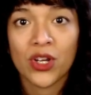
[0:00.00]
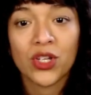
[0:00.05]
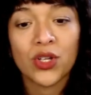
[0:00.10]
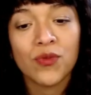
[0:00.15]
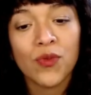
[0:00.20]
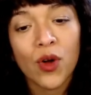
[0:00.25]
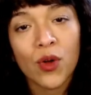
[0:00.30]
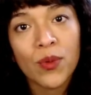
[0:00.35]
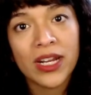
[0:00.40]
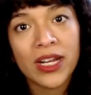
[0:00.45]
You've
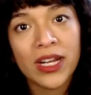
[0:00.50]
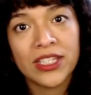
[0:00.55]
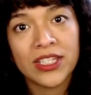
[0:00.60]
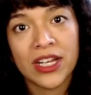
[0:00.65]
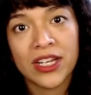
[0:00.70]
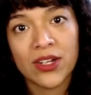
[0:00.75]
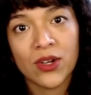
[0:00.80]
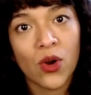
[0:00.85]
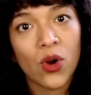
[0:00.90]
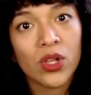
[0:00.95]
already
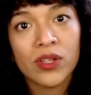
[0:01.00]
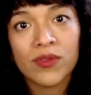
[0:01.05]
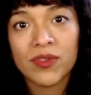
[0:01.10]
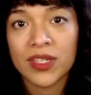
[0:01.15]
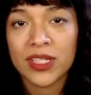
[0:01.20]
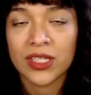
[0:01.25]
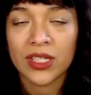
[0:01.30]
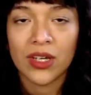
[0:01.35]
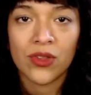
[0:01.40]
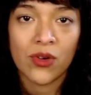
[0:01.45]
done all of
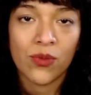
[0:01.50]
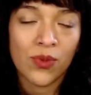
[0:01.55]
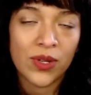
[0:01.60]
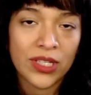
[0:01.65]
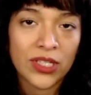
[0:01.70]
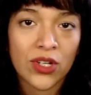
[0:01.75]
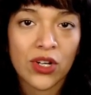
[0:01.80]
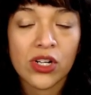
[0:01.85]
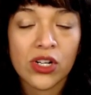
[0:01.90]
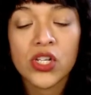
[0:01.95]
this other
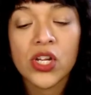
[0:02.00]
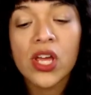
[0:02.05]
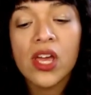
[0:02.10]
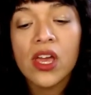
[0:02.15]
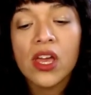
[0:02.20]
research,